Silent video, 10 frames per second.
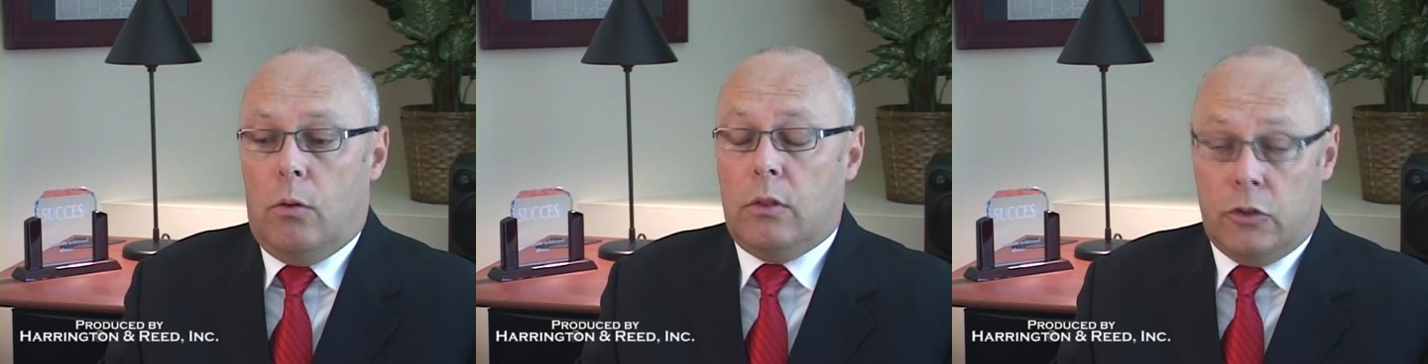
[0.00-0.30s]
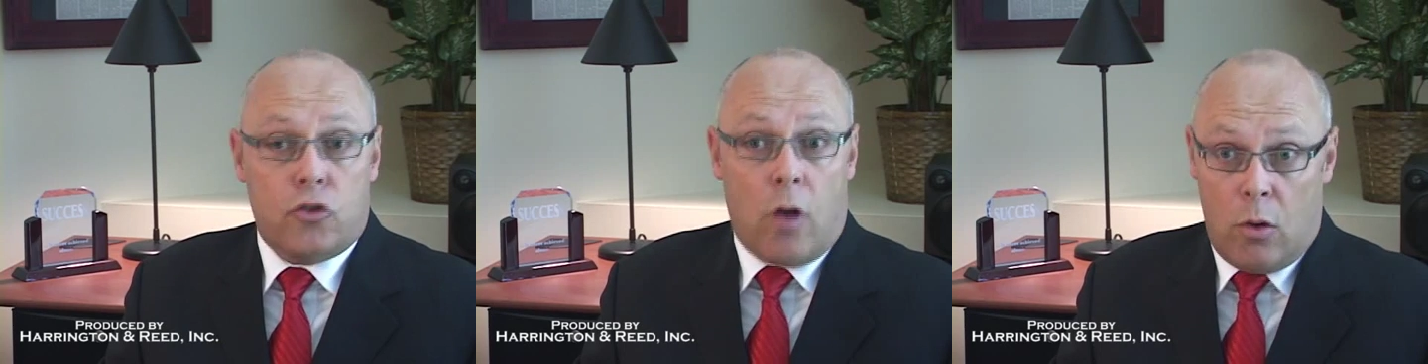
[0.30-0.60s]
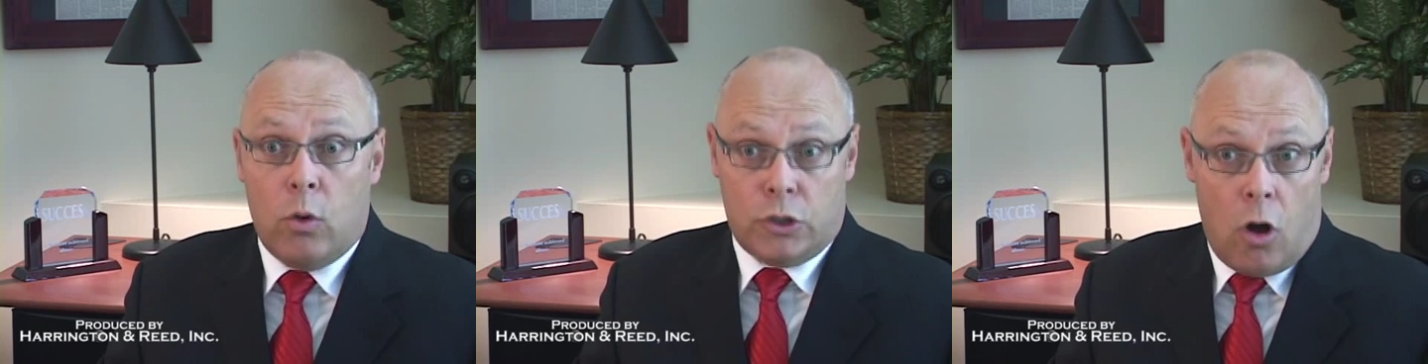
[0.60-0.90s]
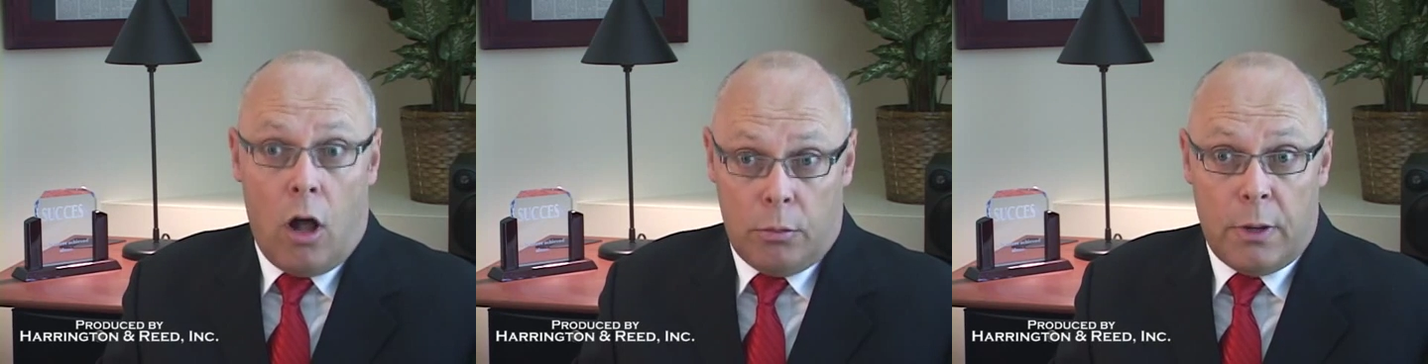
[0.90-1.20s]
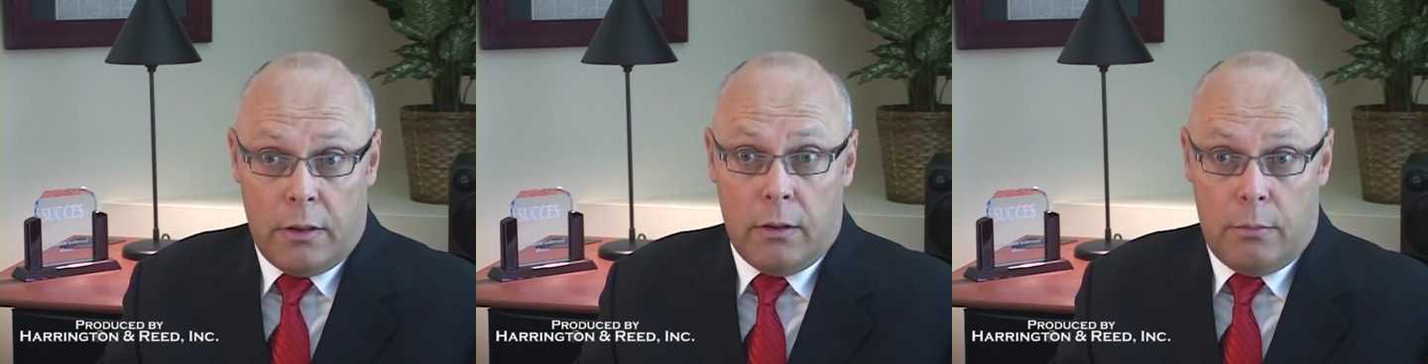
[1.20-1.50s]
the strike was called
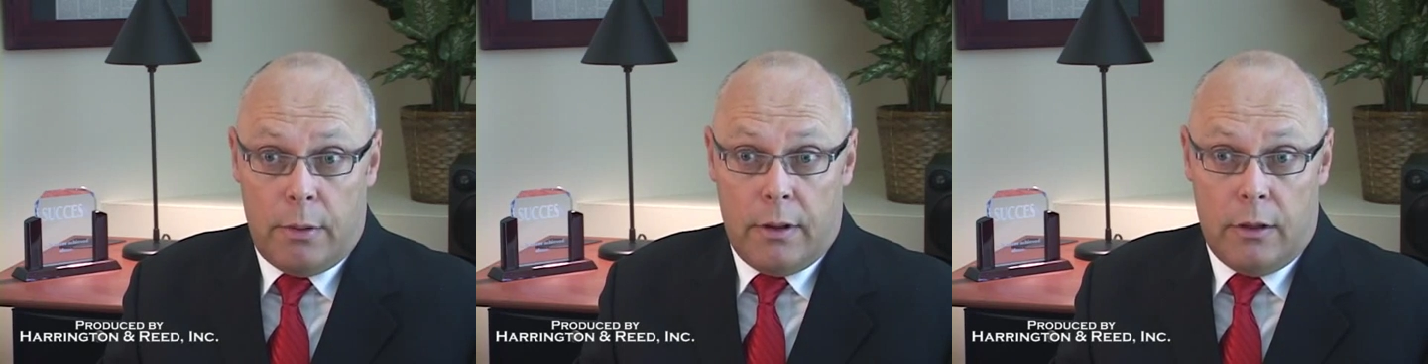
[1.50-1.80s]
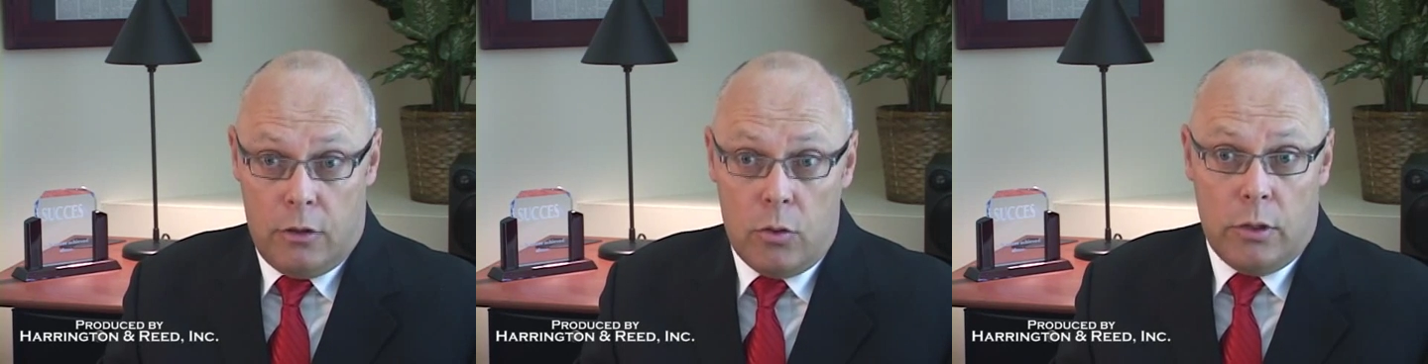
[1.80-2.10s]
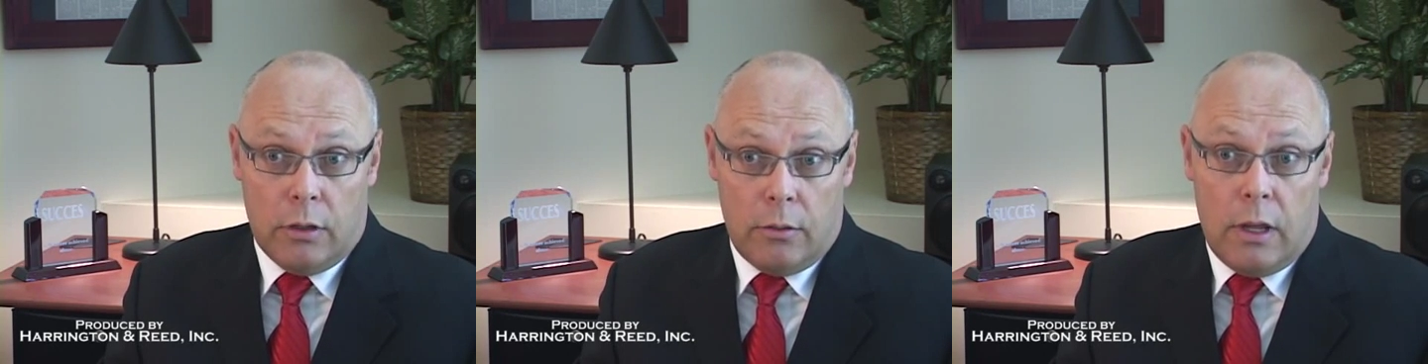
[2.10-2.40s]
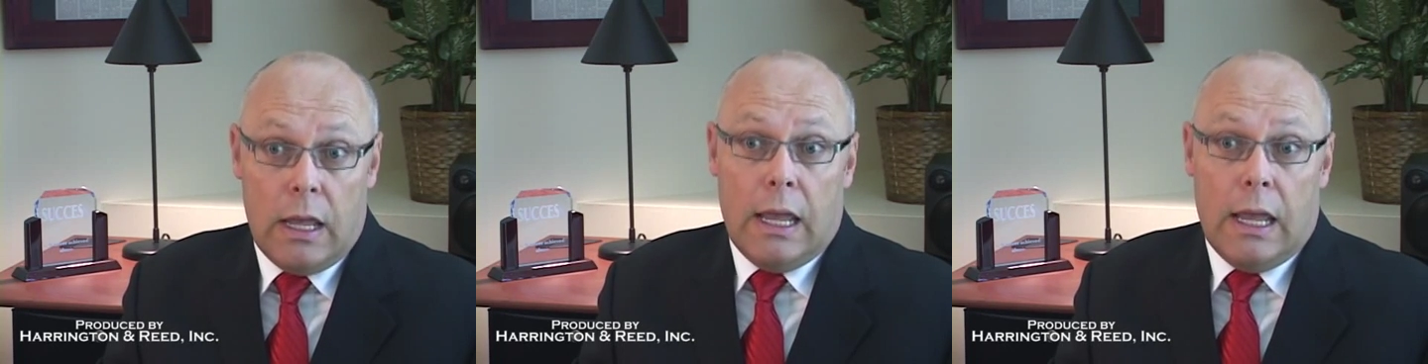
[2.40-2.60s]
by the union.